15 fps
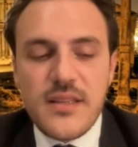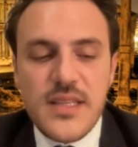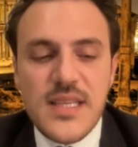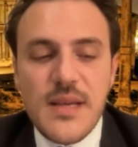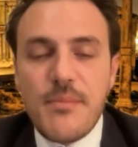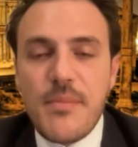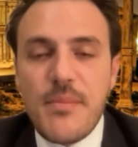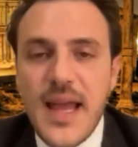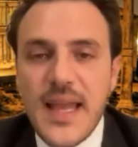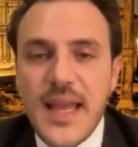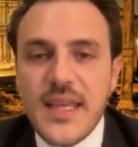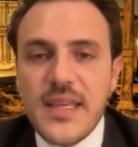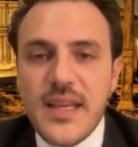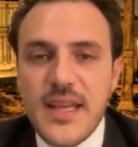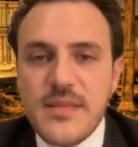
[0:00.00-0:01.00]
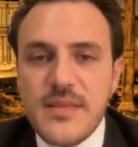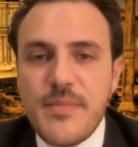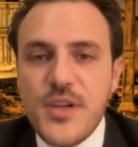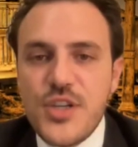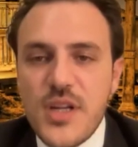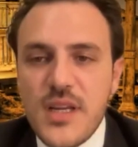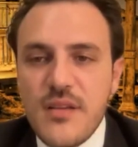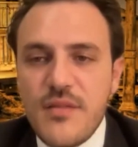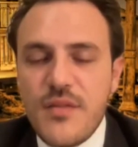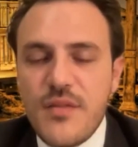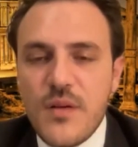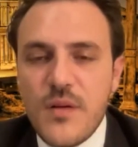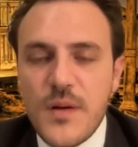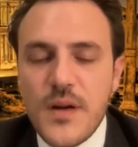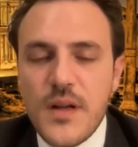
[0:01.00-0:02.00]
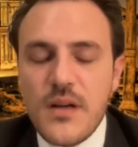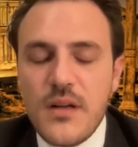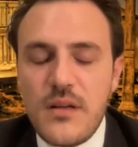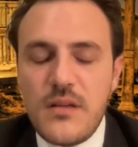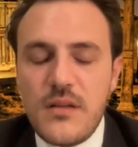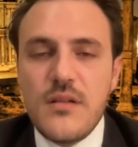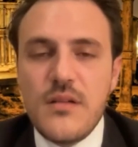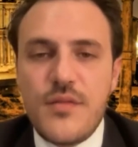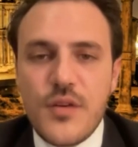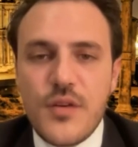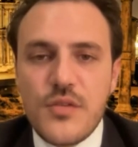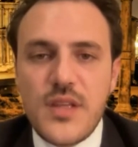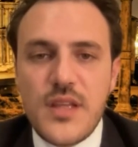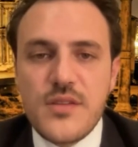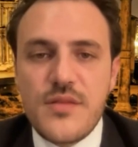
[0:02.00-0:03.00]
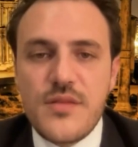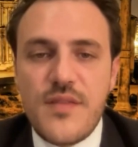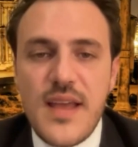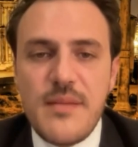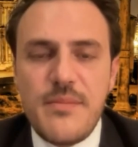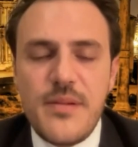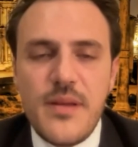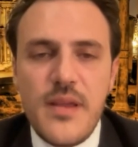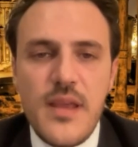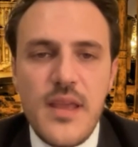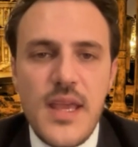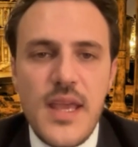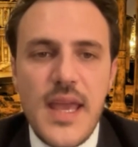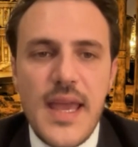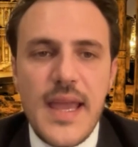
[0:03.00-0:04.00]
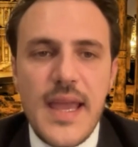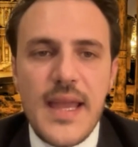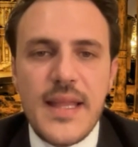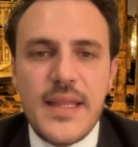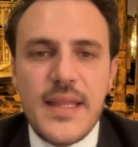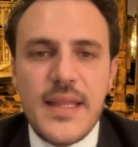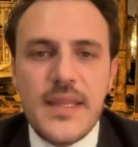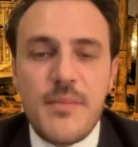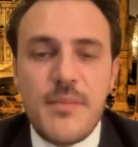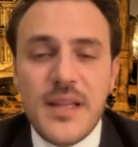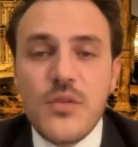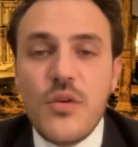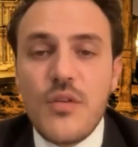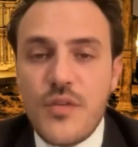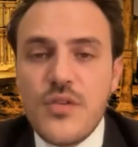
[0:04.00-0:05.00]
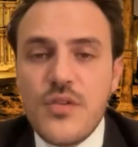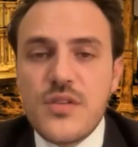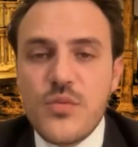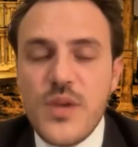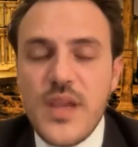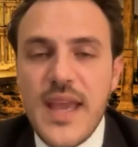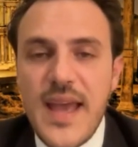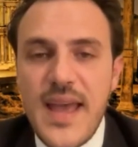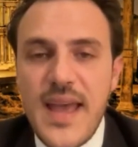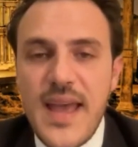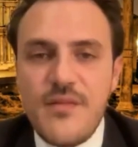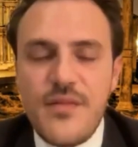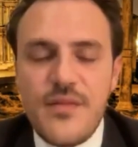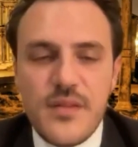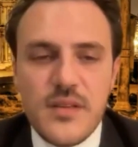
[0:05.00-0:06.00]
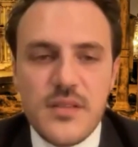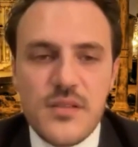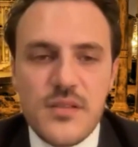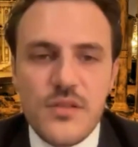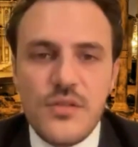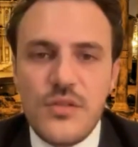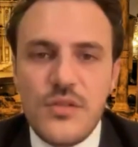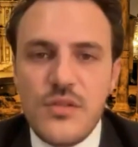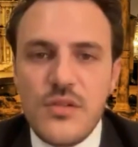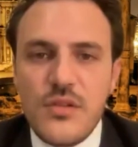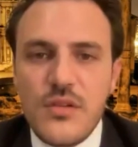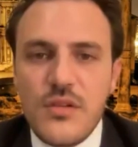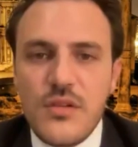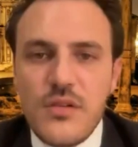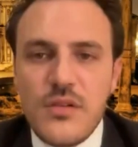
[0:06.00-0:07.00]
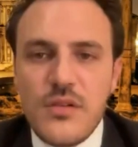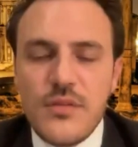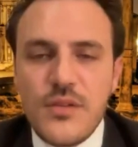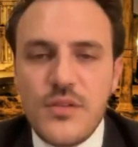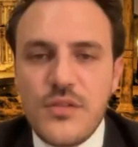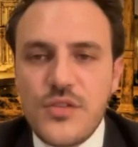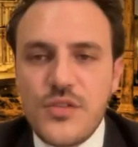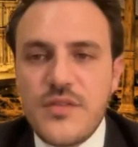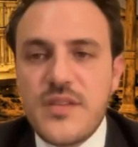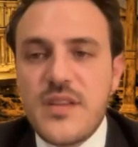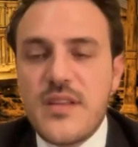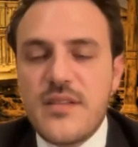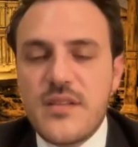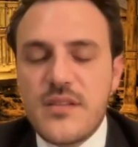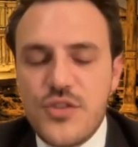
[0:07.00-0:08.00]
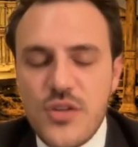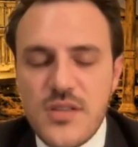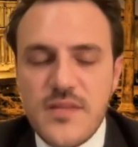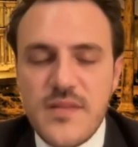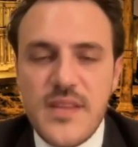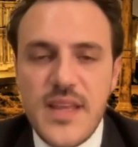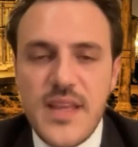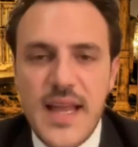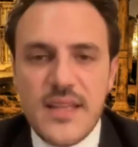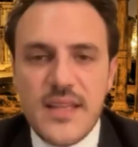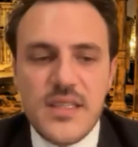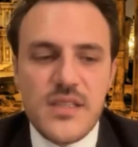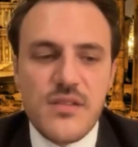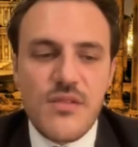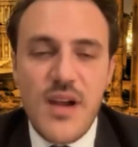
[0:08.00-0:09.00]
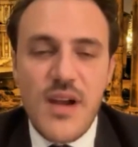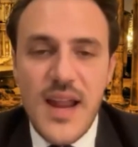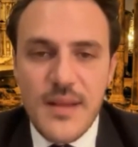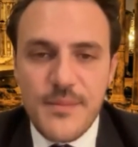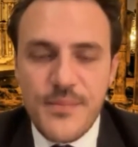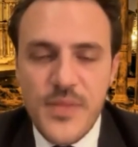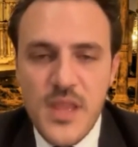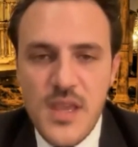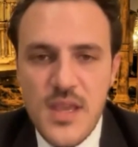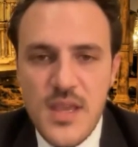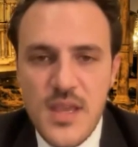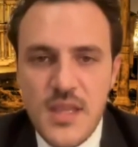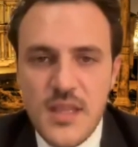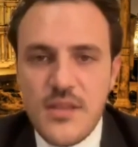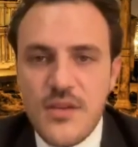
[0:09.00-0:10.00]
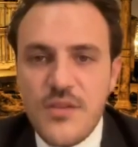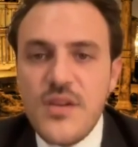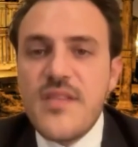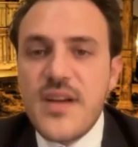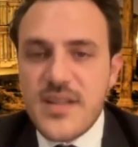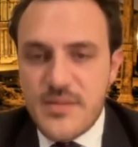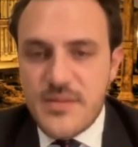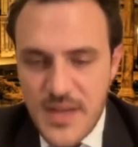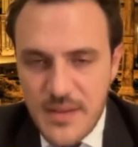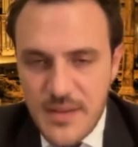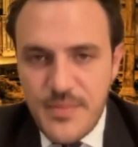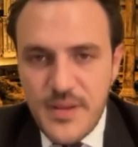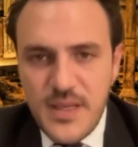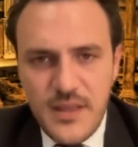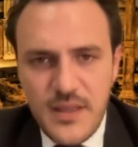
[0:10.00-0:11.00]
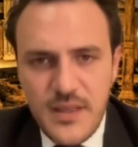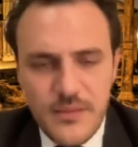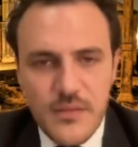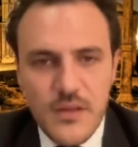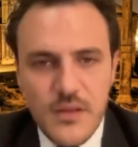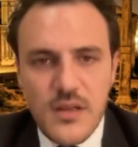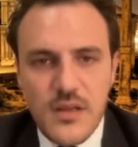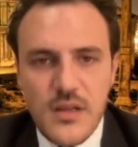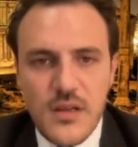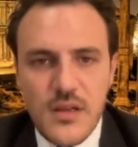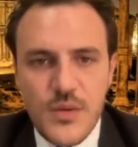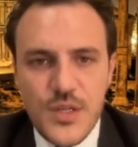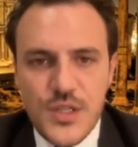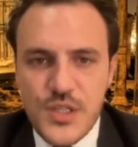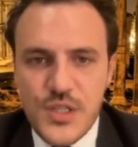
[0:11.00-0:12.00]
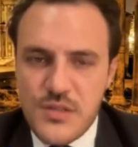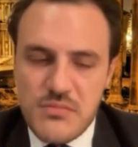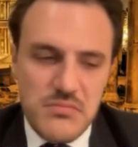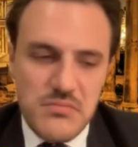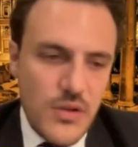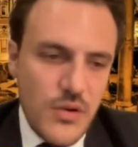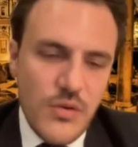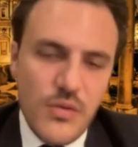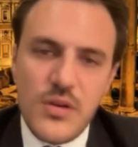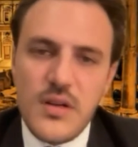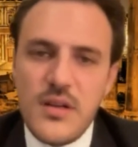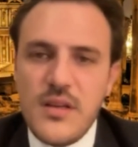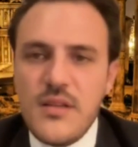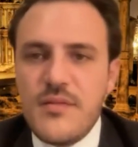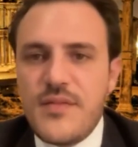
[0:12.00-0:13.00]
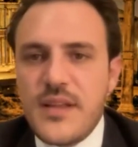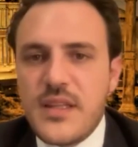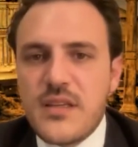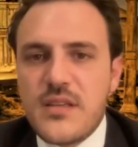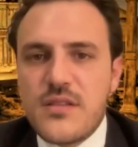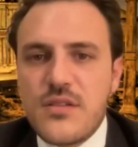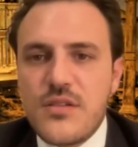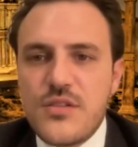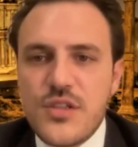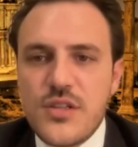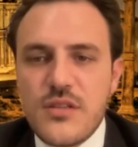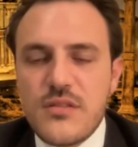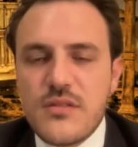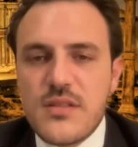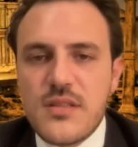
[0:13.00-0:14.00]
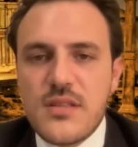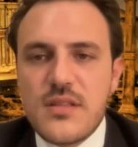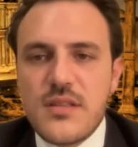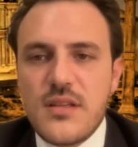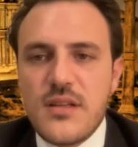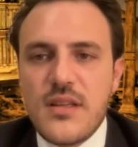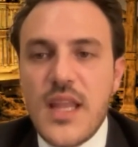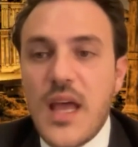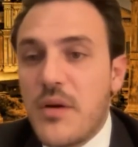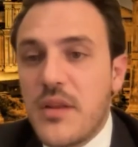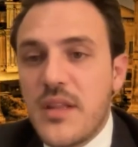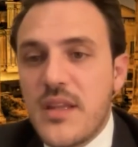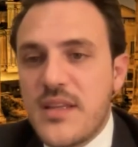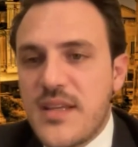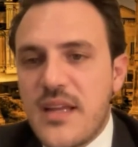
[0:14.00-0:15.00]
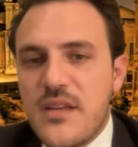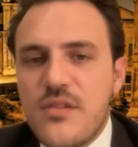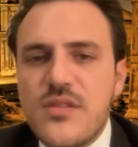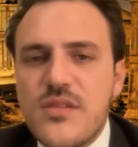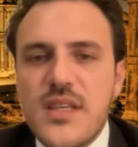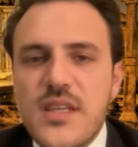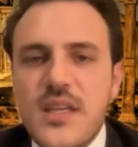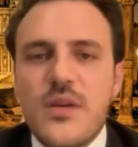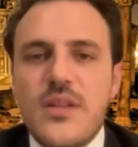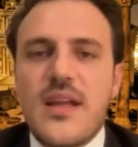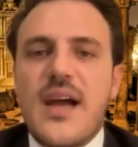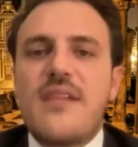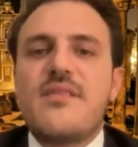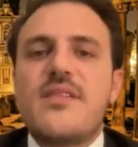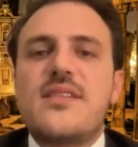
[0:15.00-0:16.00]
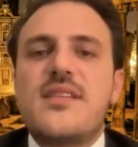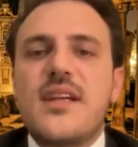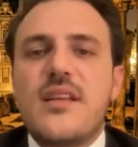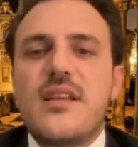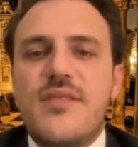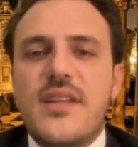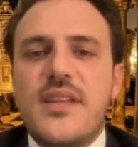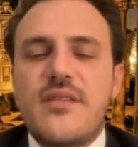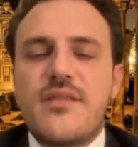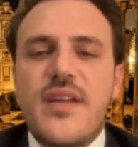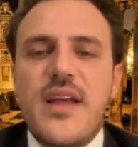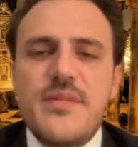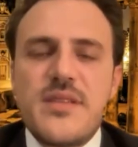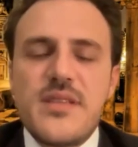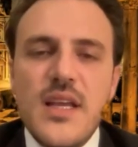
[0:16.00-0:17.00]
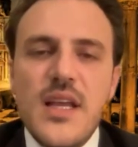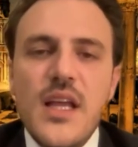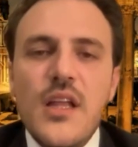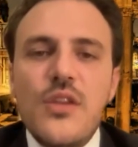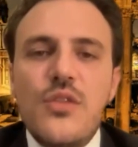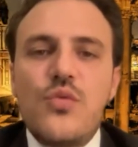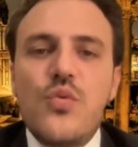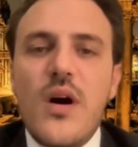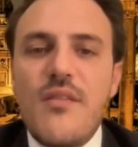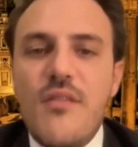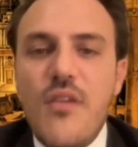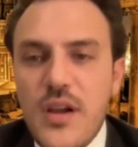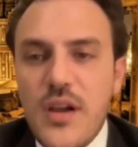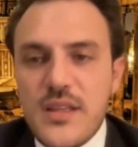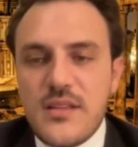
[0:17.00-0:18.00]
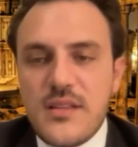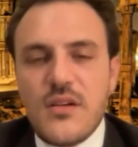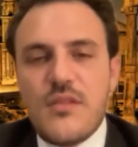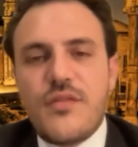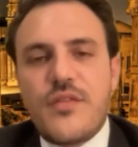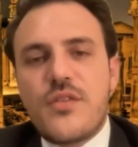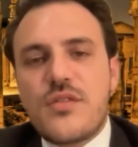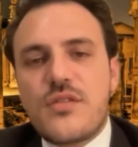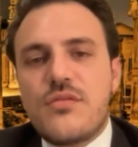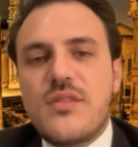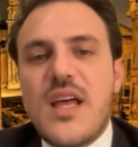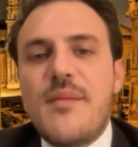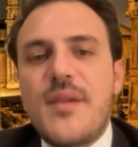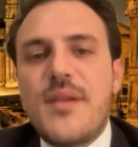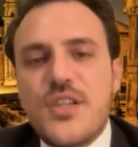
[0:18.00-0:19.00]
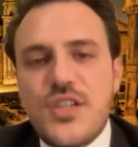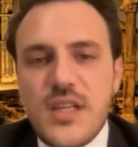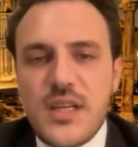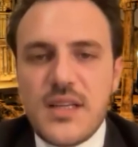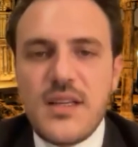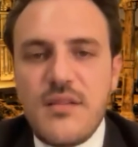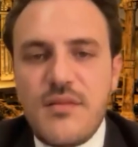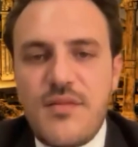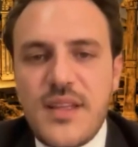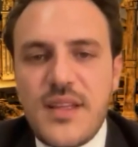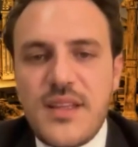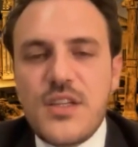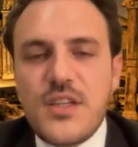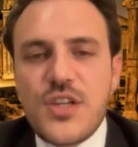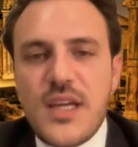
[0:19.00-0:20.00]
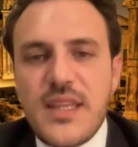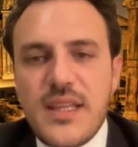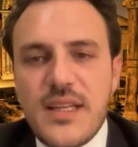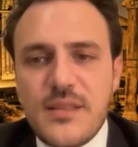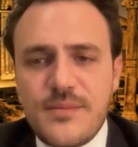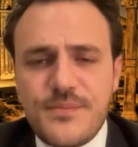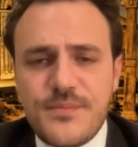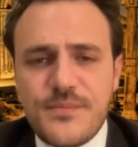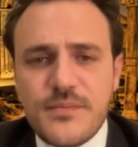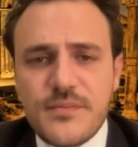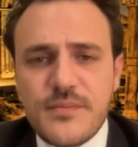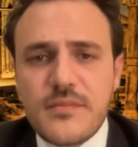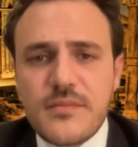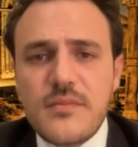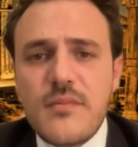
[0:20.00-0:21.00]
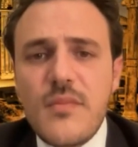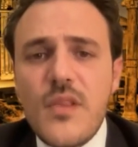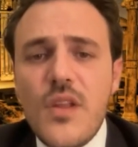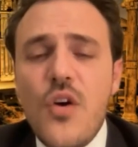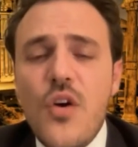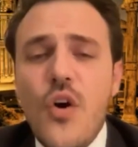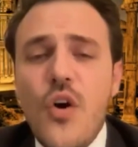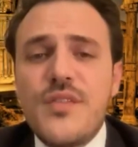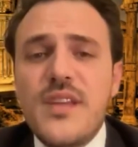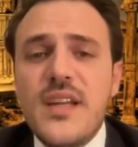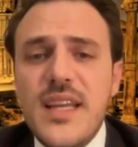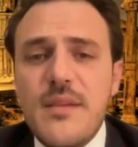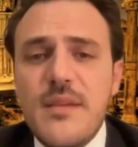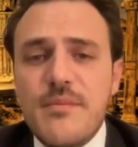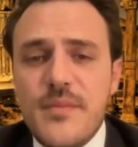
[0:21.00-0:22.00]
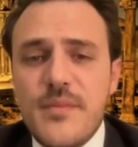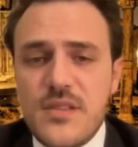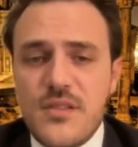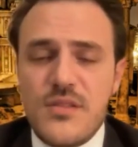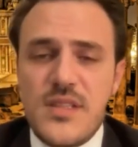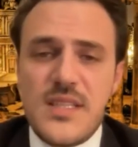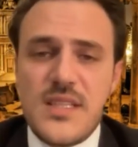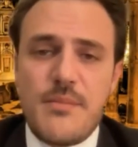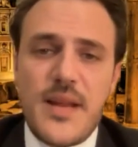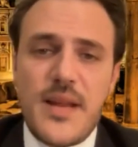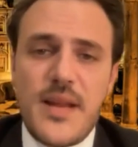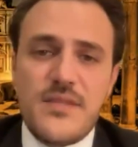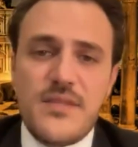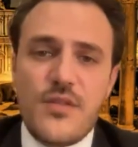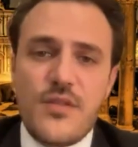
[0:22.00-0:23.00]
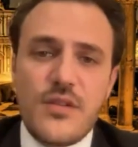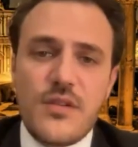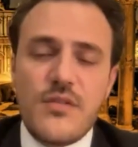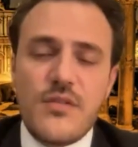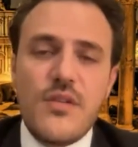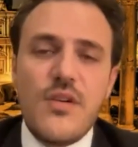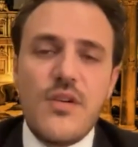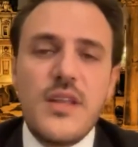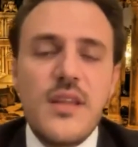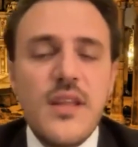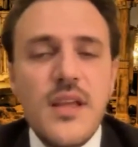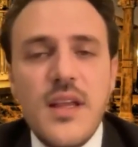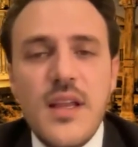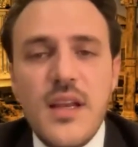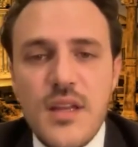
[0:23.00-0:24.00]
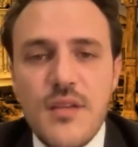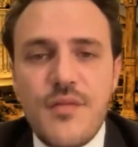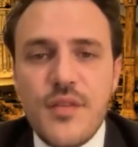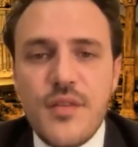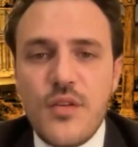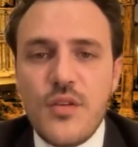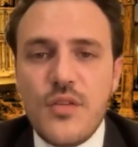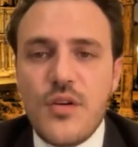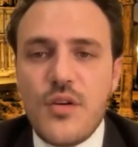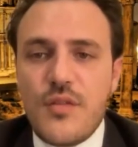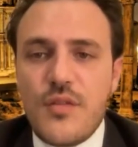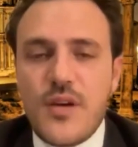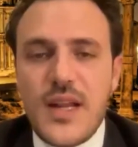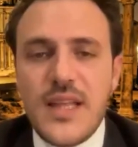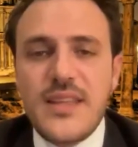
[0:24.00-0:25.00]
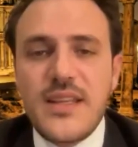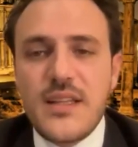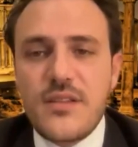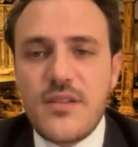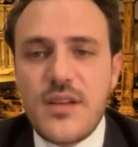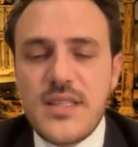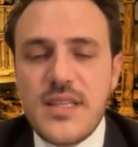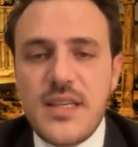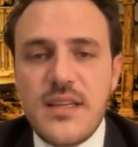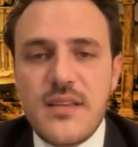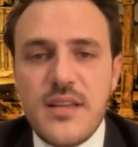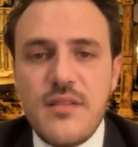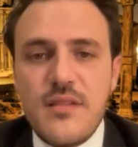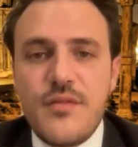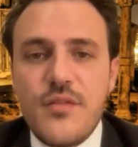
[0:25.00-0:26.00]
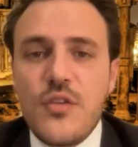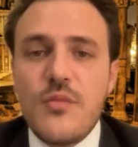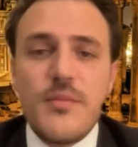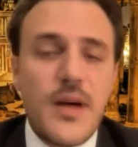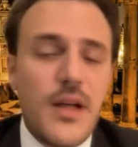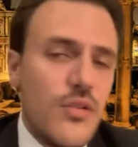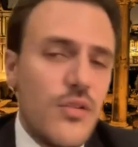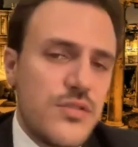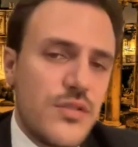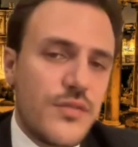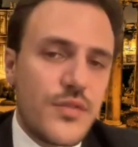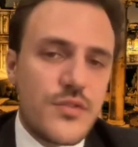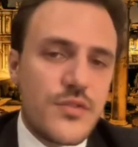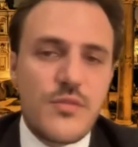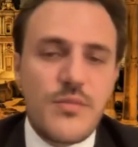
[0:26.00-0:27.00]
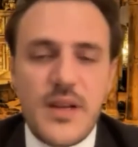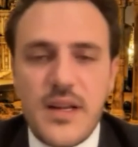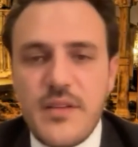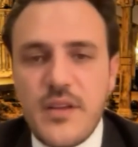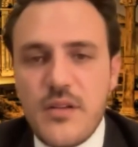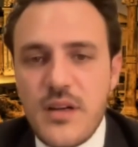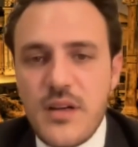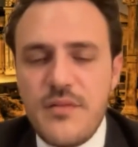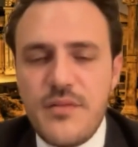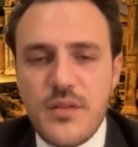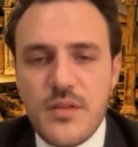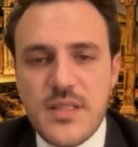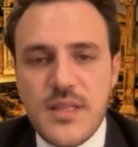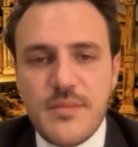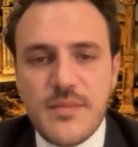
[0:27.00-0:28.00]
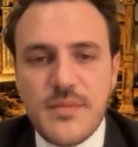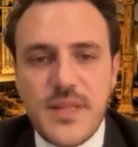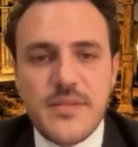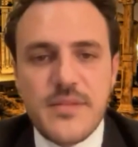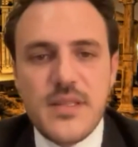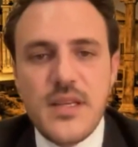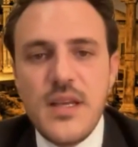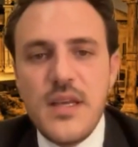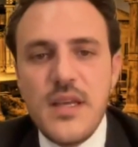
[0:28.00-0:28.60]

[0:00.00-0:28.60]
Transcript: these apply especially for uh, for cutaneous flap and but of course we have so dr uh, dr joseph, joseph dayan described the reverse mapping uh, which all lymphatic surgeons uh, nowadays are using when harvesting lymphatic flaps to avoid of course the damaging lymphatic channel of the limb. So this applies for groin lymph node or for lateral thoracic lymph node, but also for supraclavicular lymph node sometimes.